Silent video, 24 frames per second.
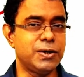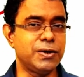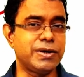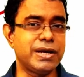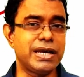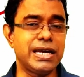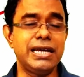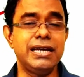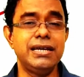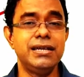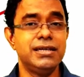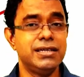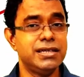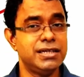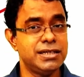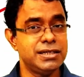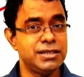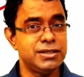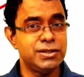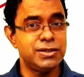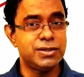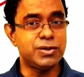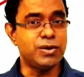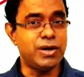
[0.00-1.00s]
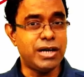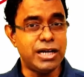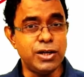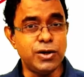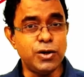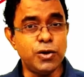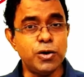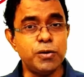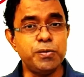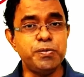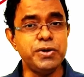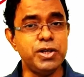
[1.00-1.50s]
Okay, so I
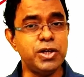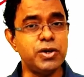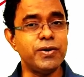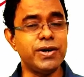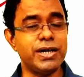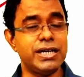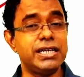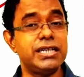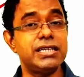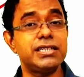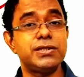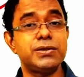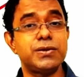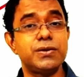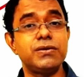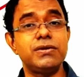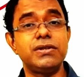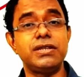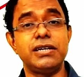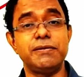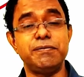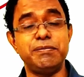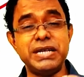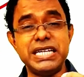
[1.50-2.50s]
hope you understood the